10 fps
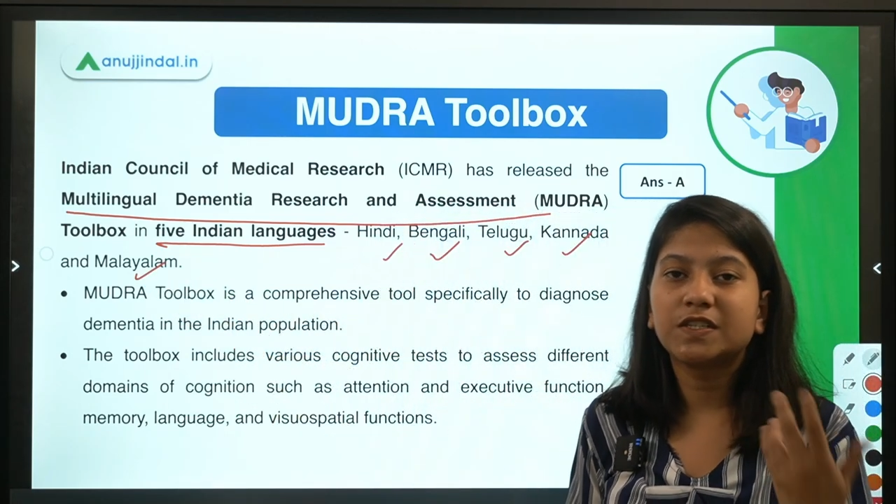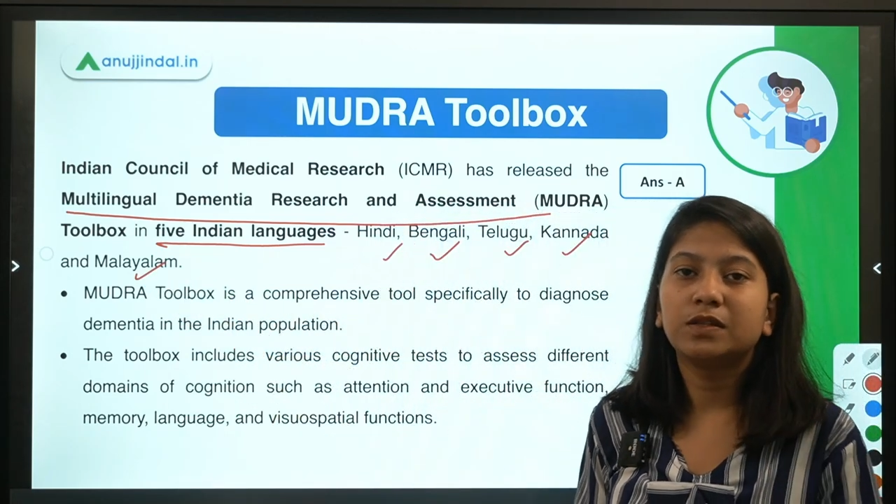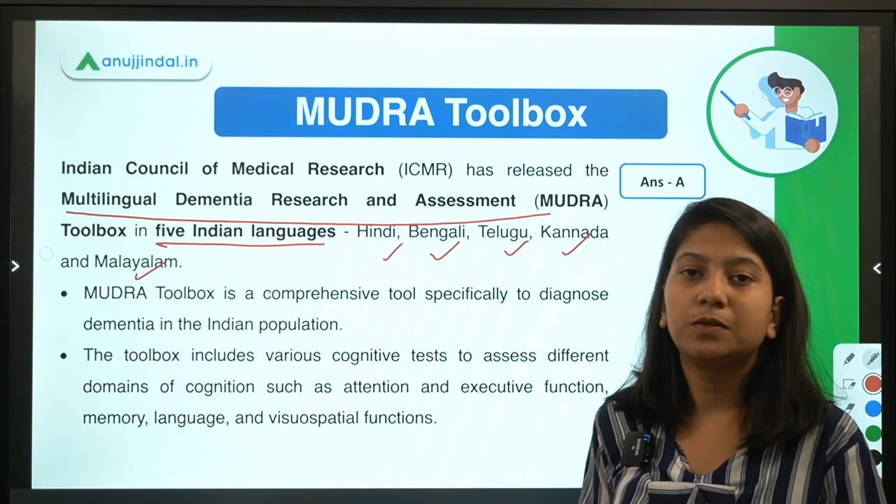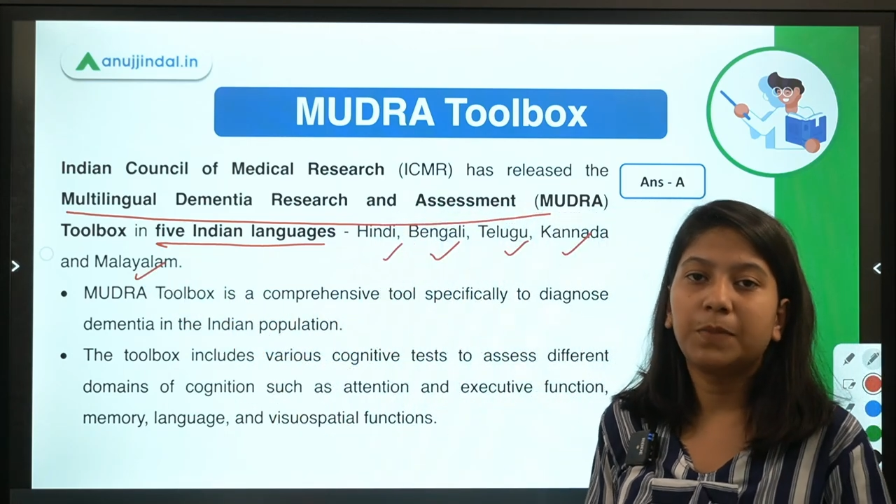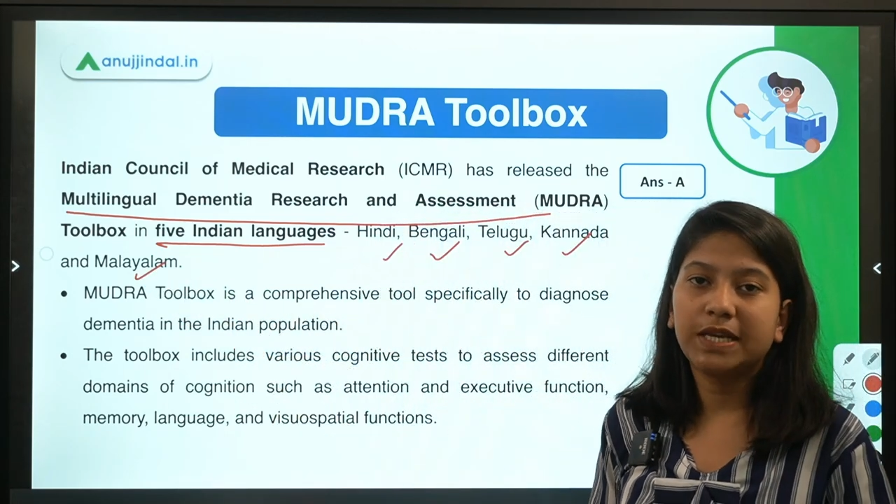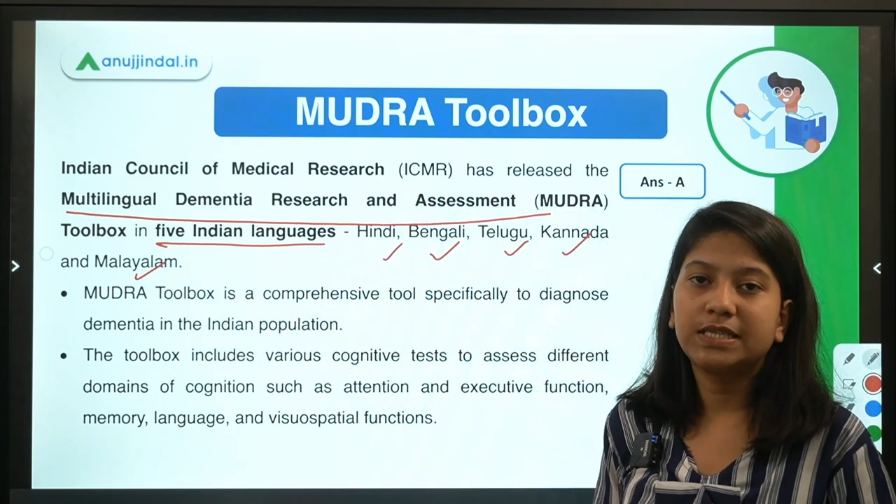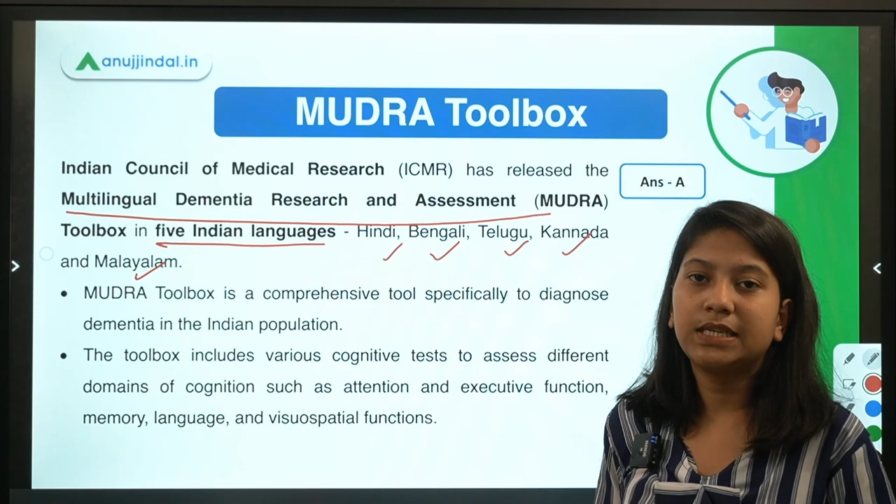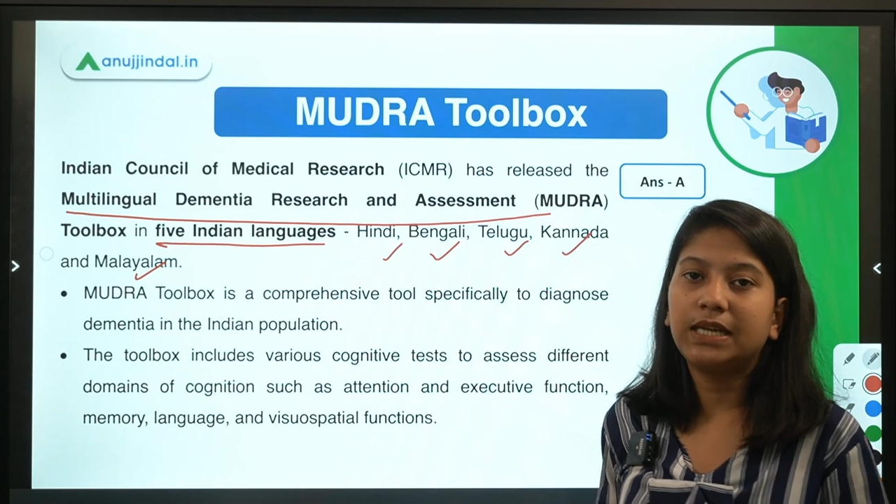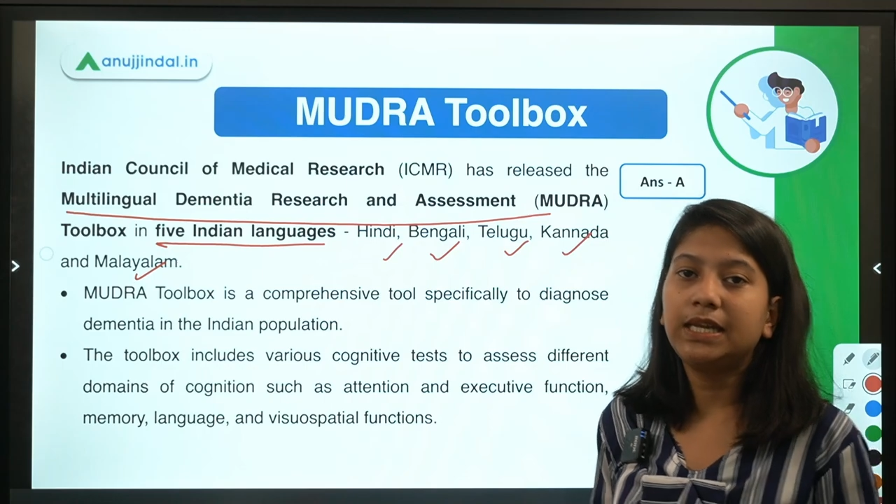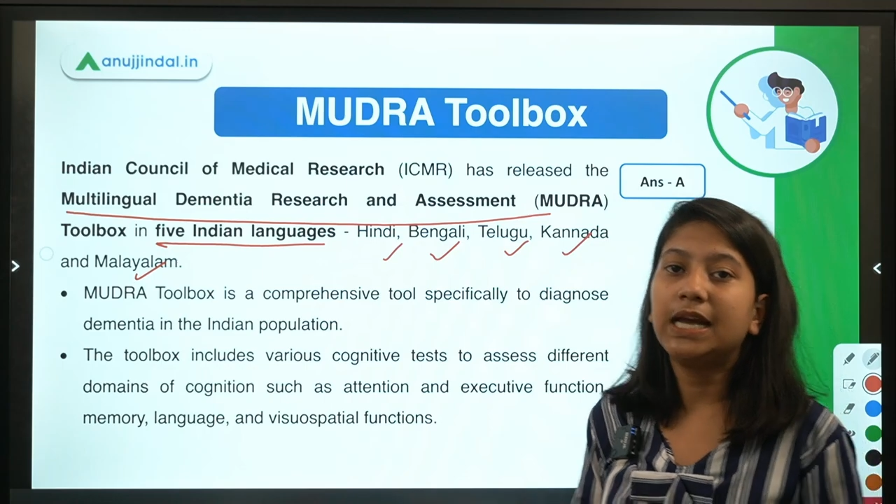will
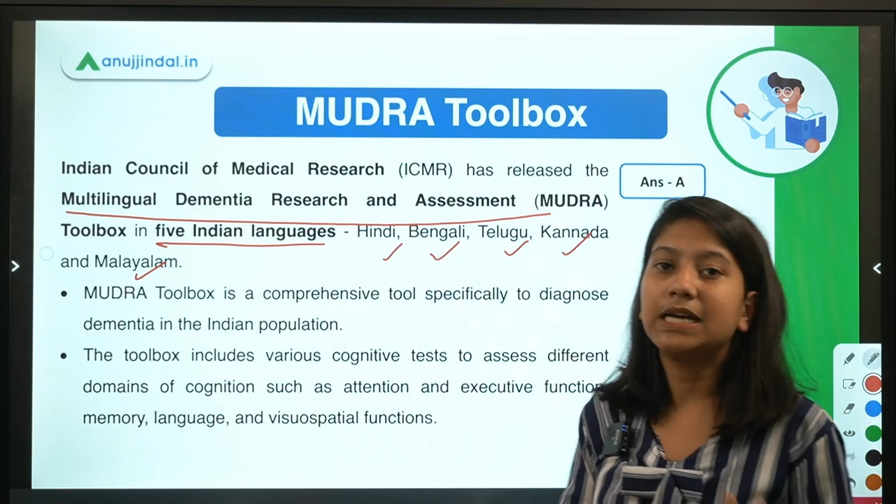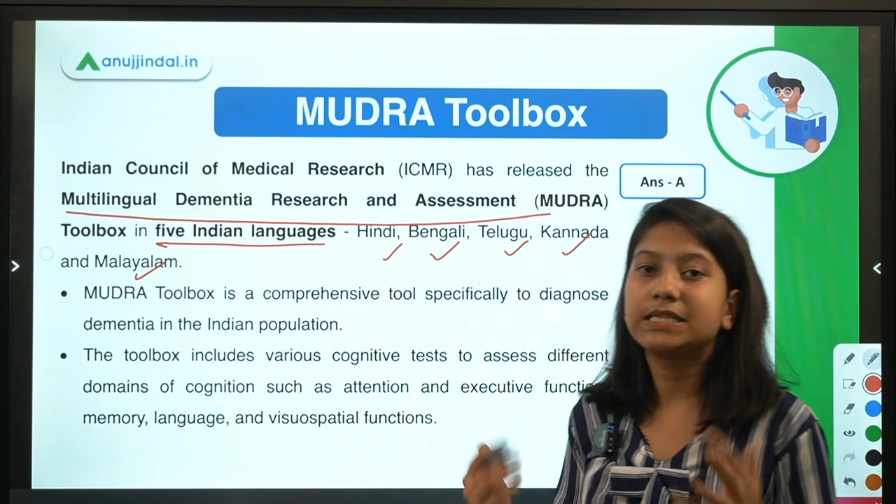basically